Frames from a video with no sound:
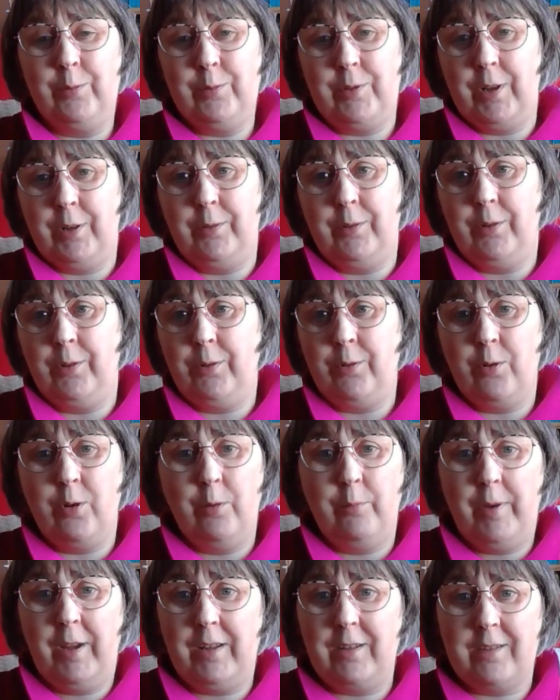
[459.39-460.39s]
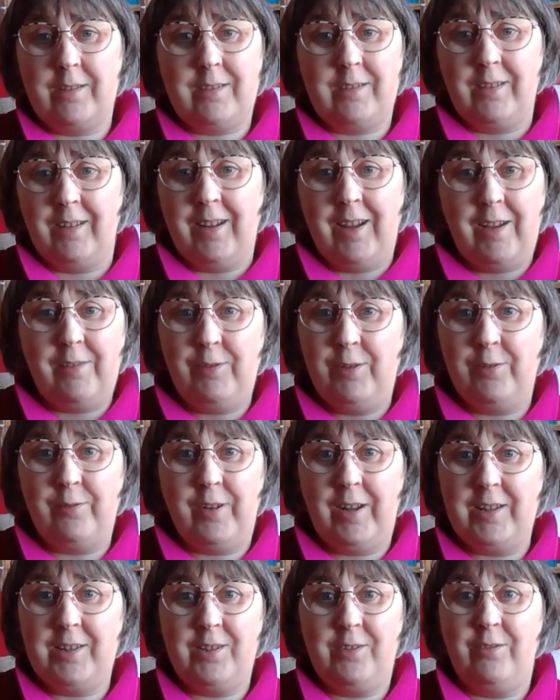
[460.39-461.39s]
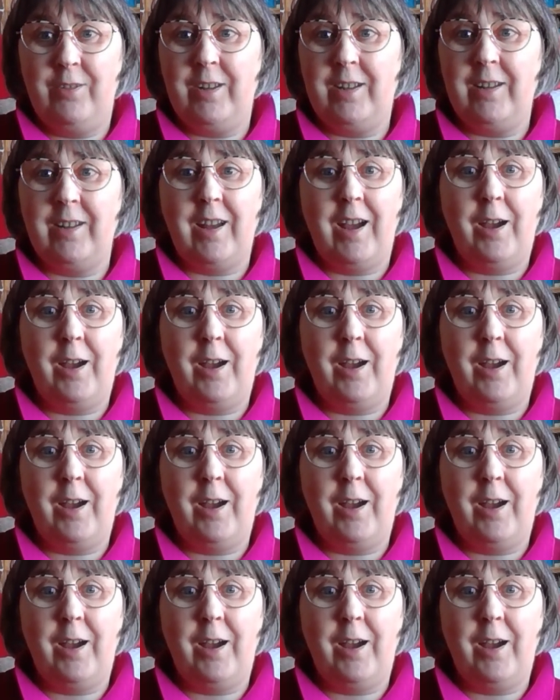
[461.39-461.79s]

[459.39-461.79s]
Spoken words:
down in the comments if you fancy reading it.